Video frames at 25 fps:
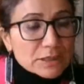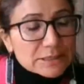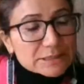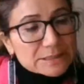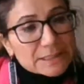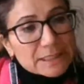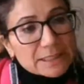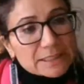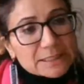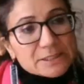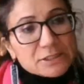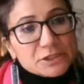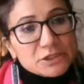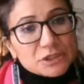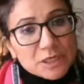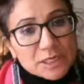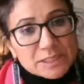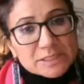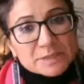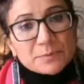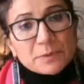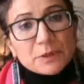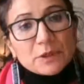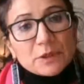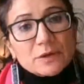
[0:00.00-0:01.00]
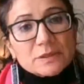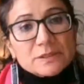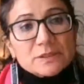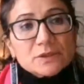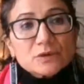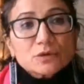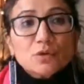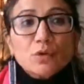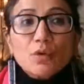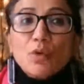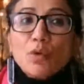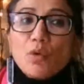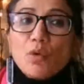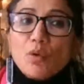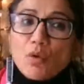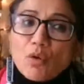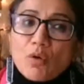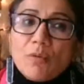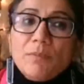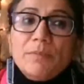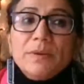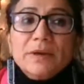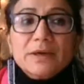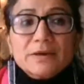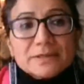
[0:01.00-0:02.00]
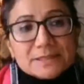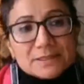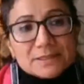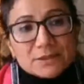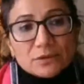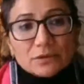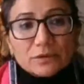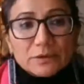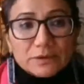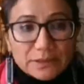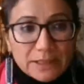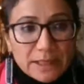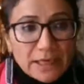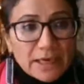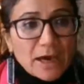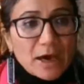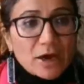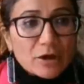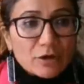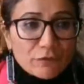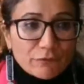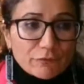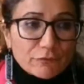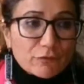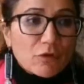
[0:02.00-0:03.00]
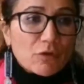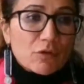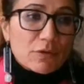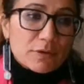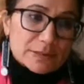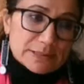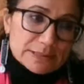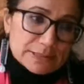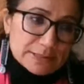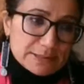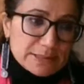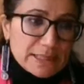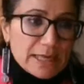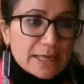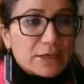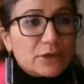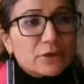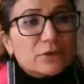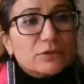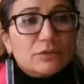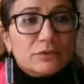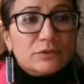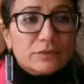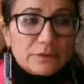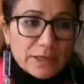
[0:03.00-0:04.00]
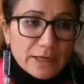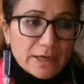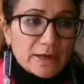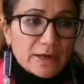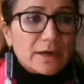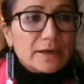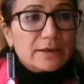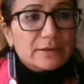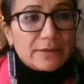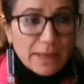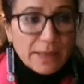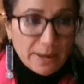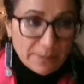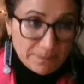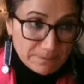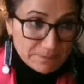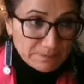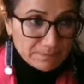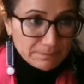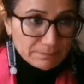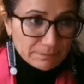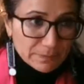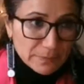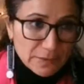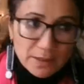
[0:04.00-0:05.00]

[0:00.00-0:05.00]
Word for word: not settle just because you know oh because you know they are of course like you know they are them